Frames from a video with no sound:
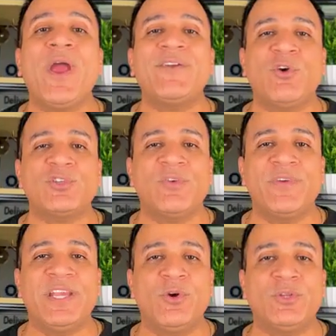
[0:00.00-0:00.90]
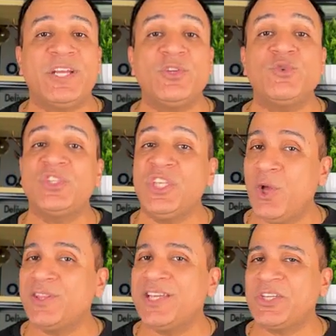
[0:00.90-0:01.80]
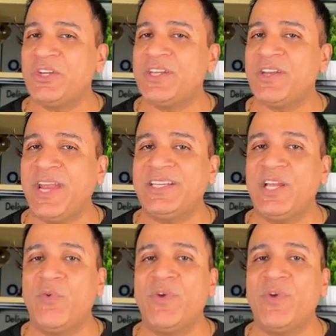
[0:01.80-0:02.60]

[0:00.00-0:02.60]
and watch the video that you see on the screen right now,